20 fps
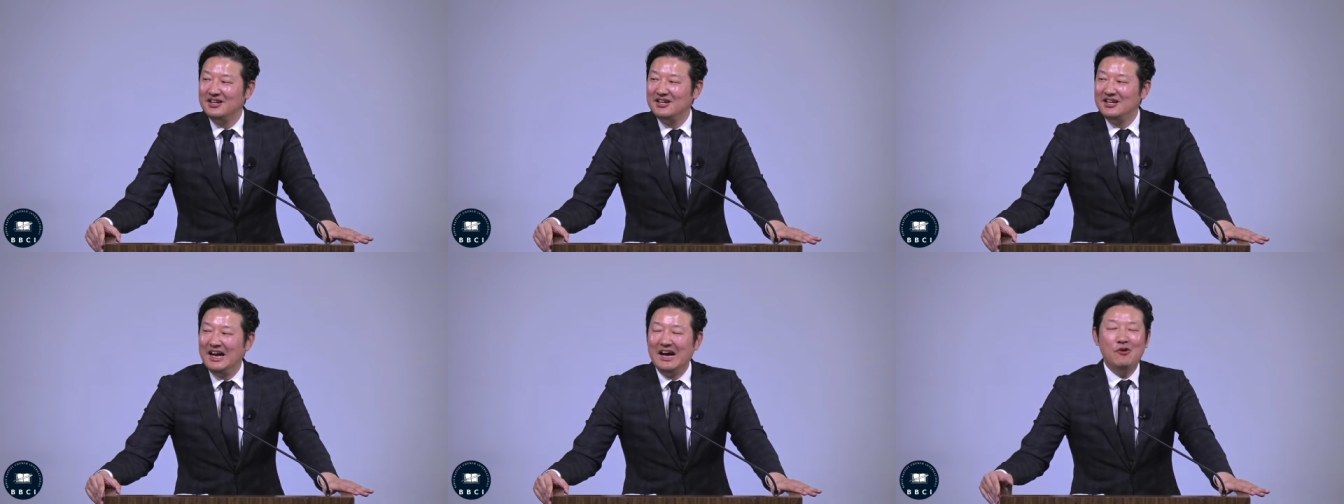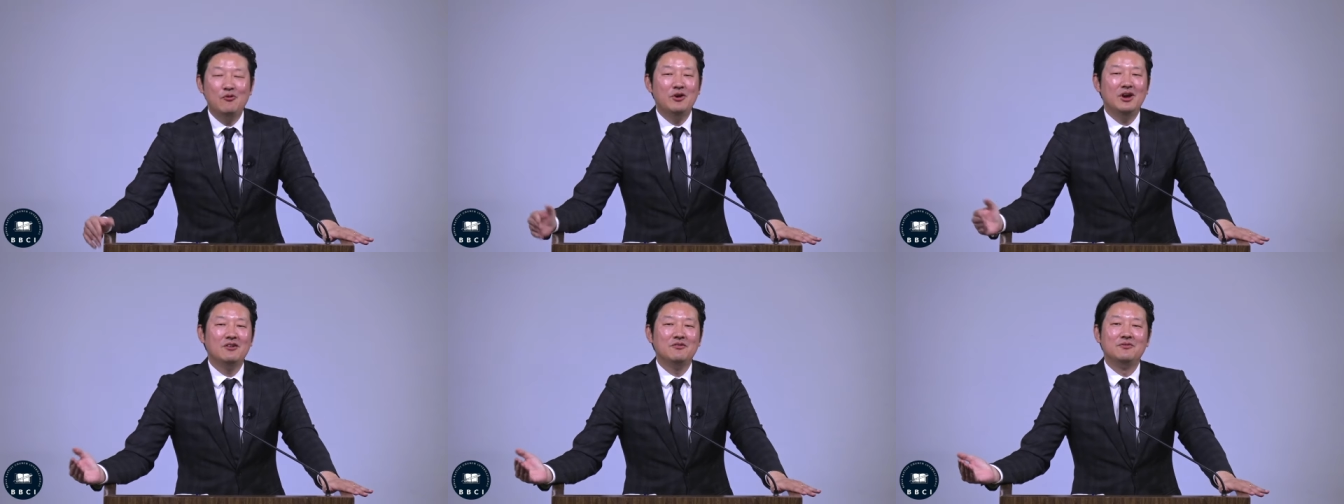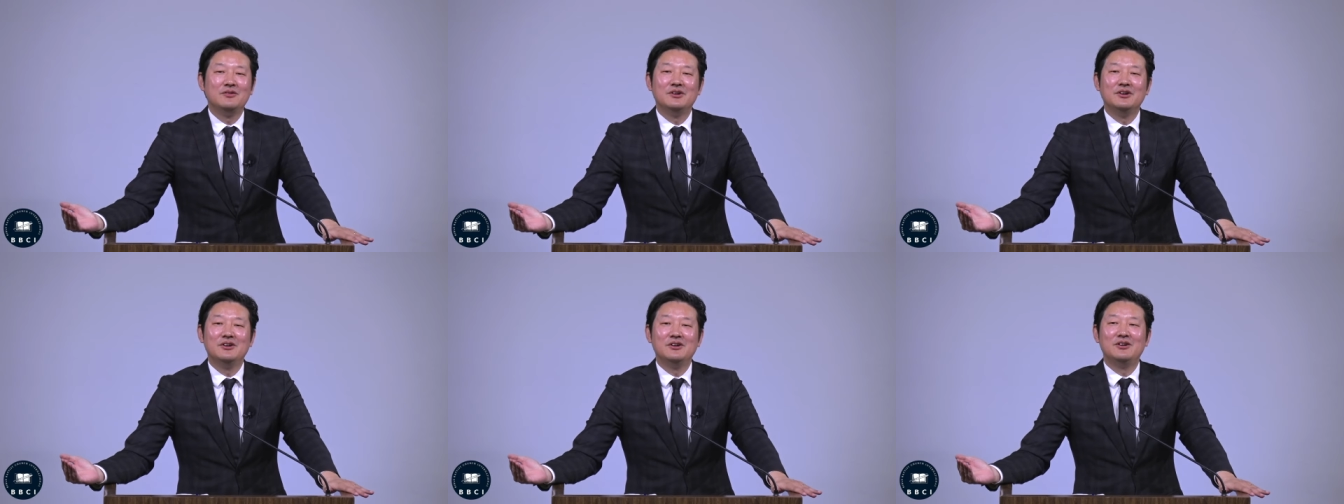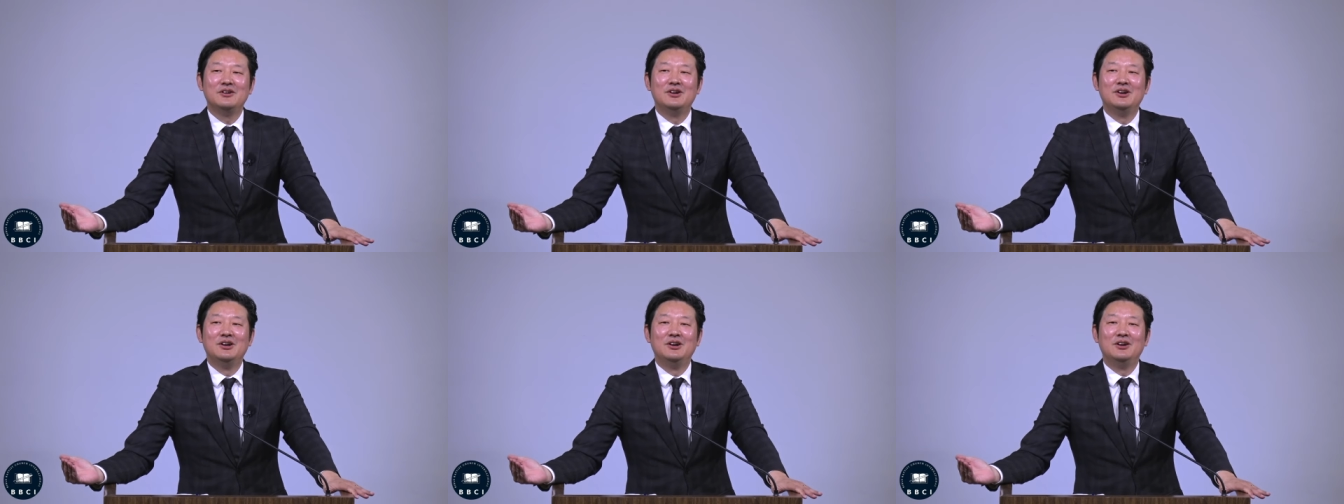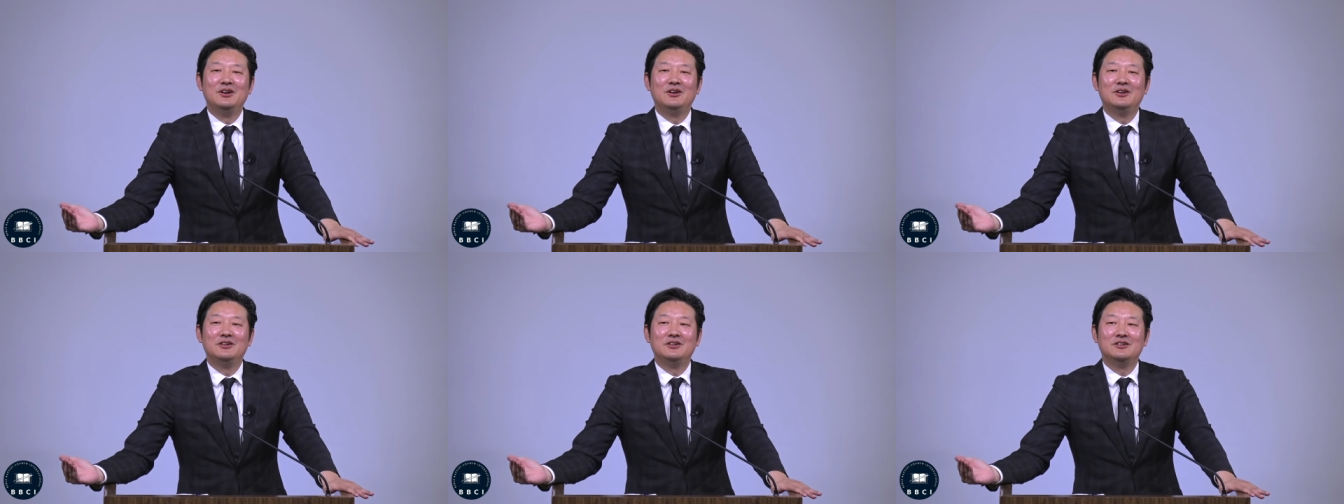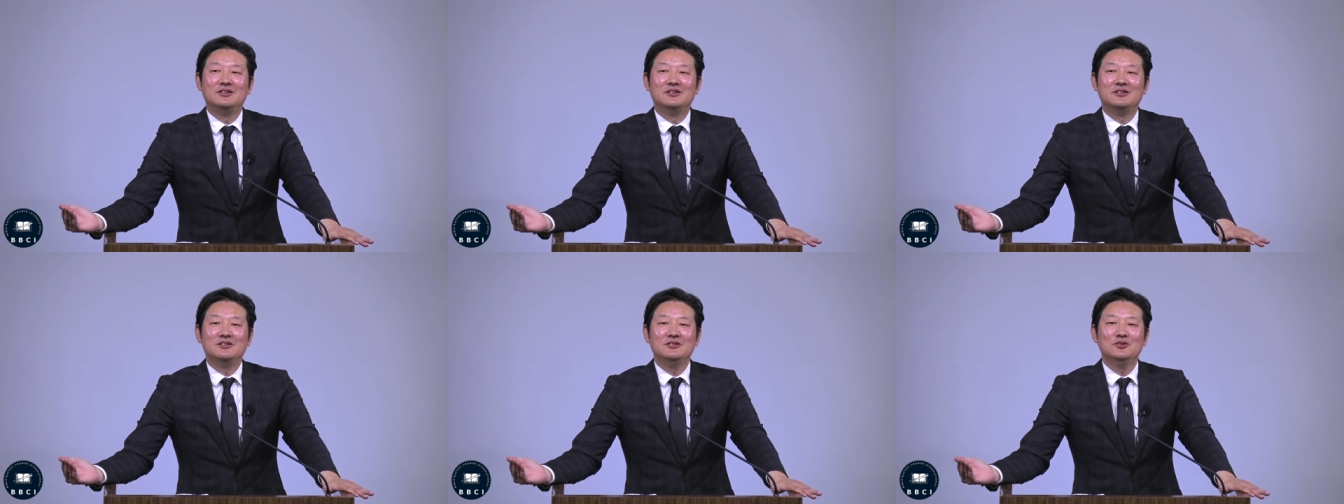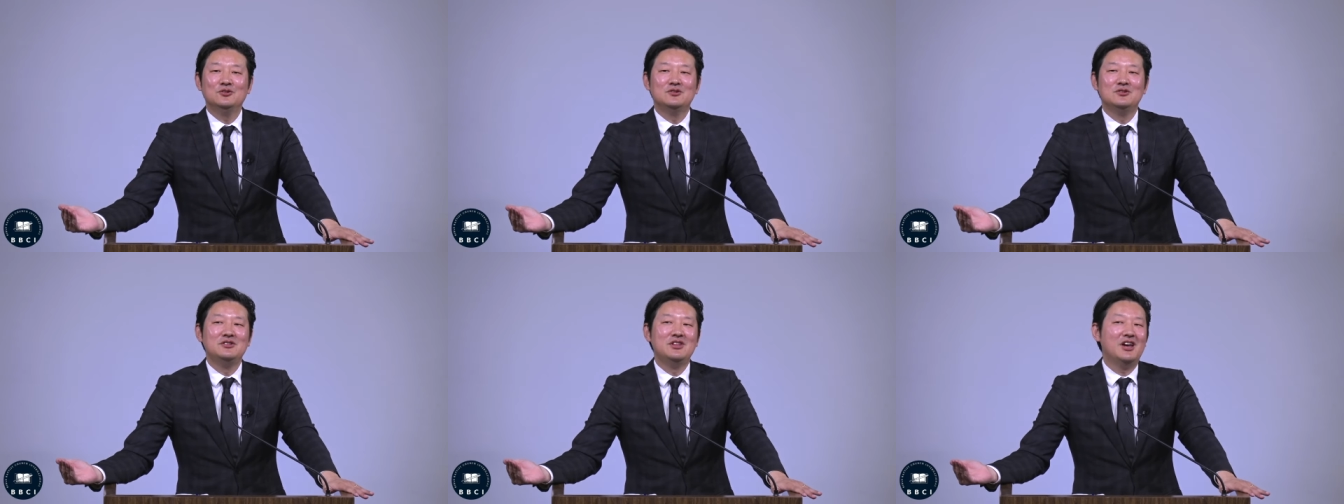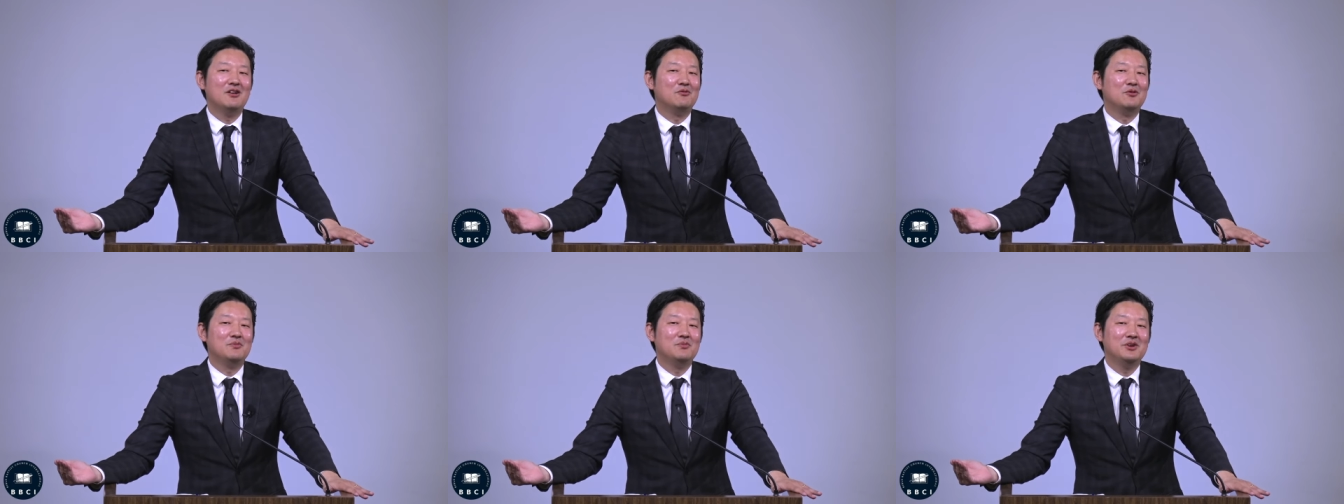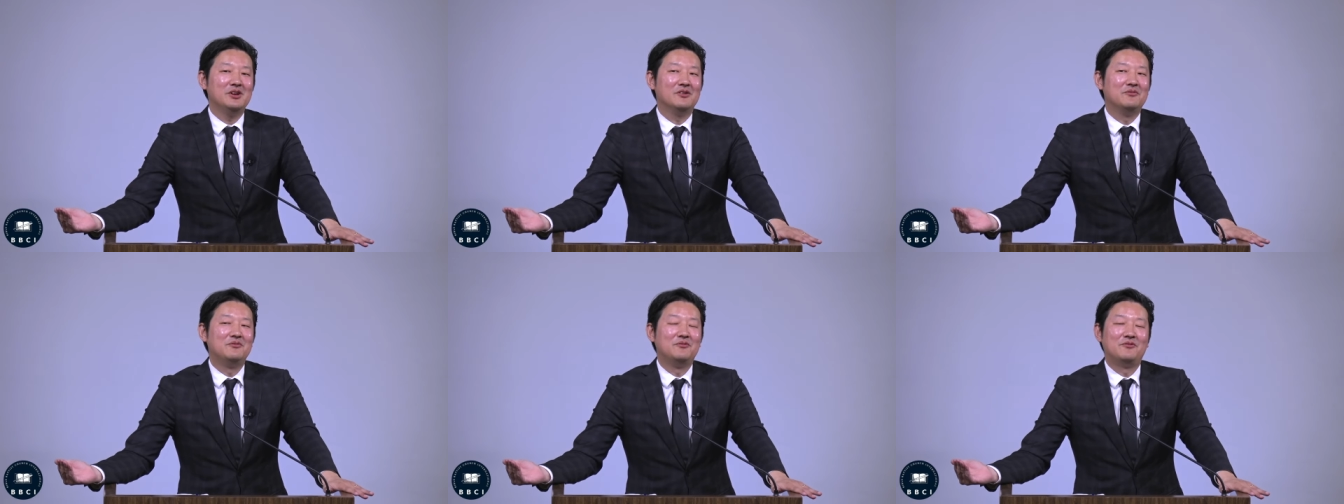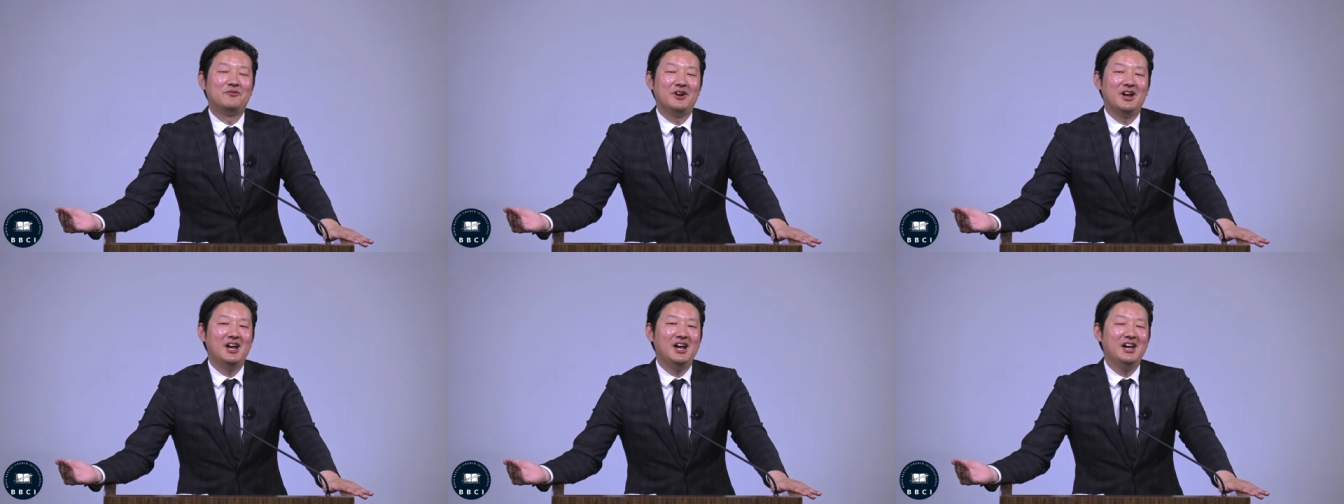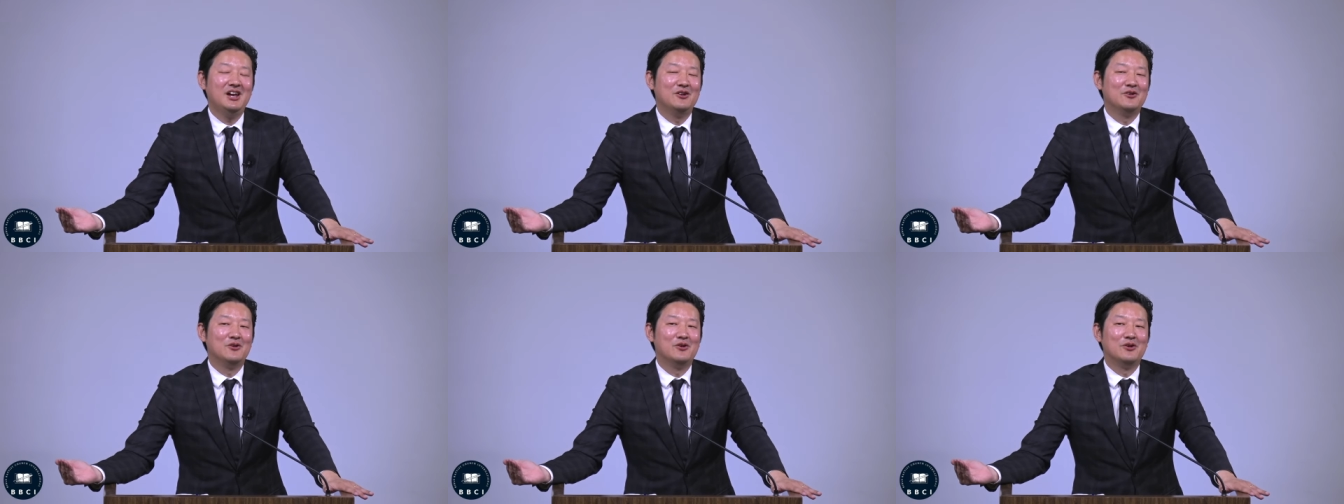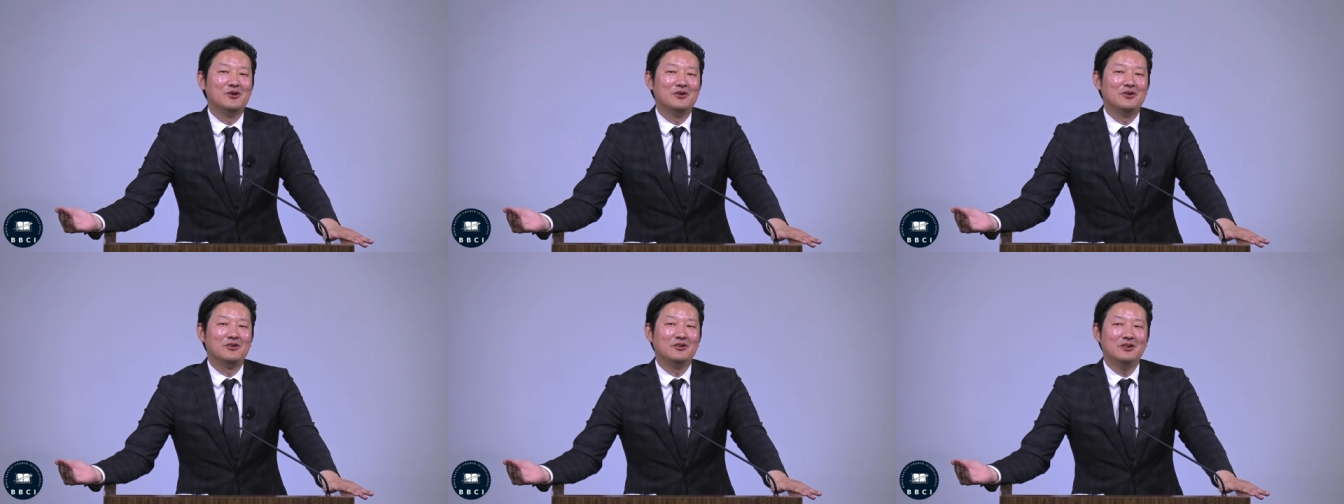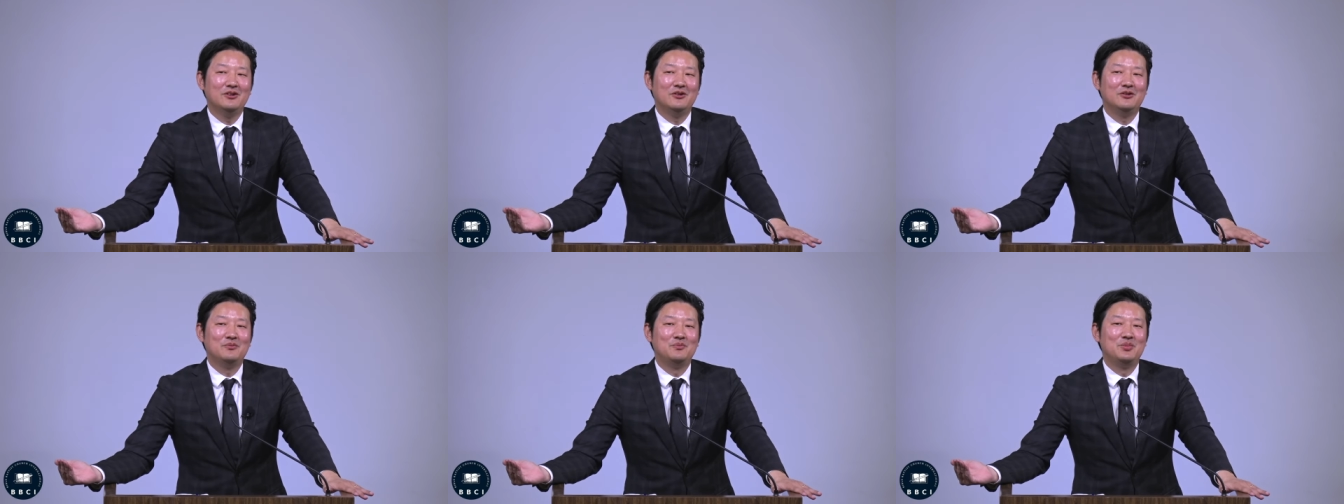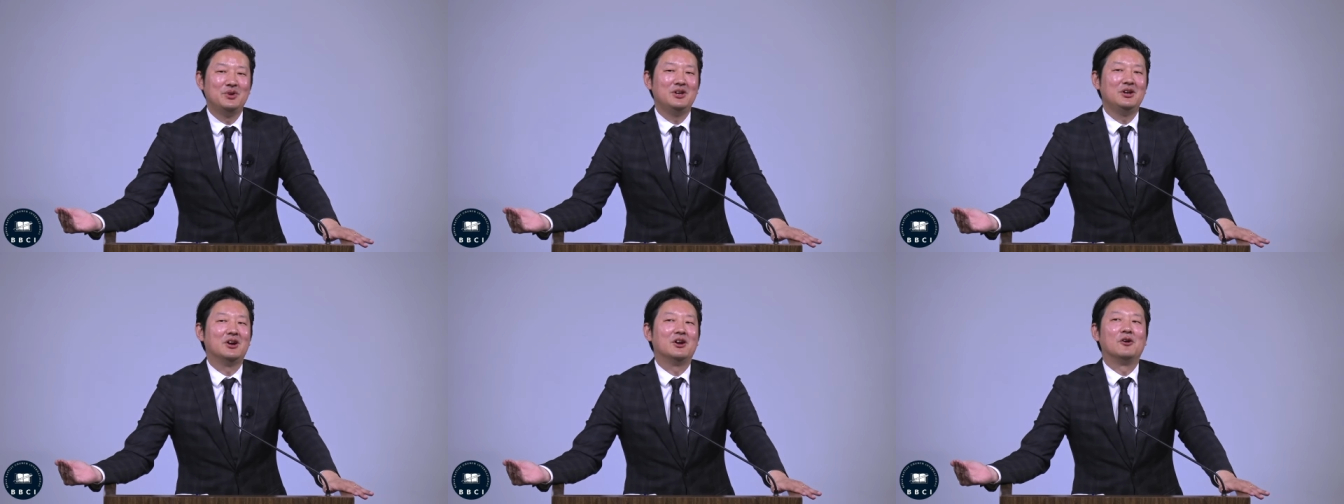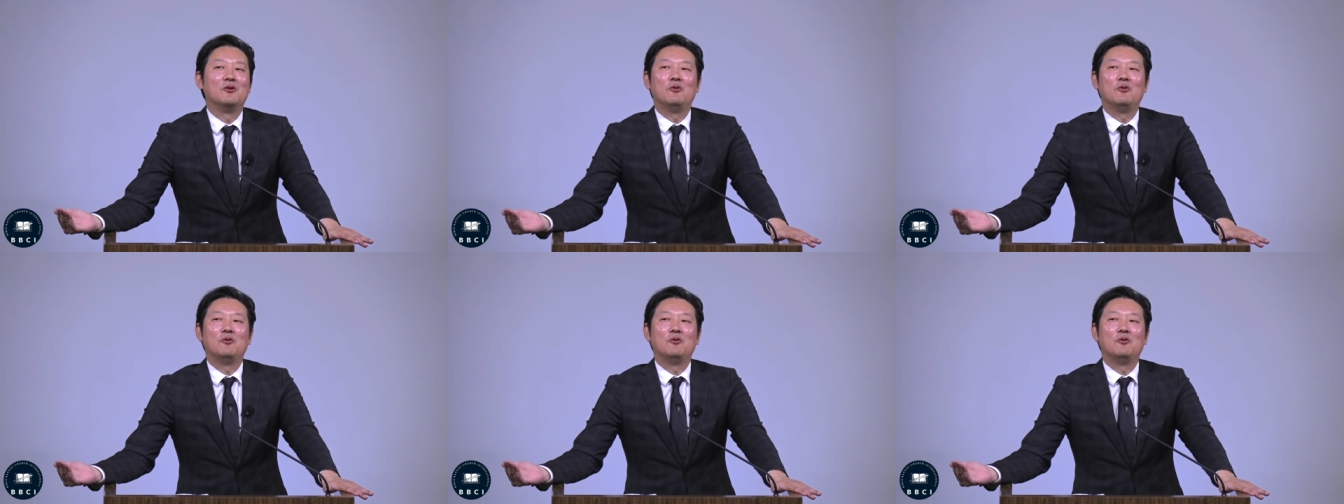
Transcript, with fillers: However, you should never be afraid or you know be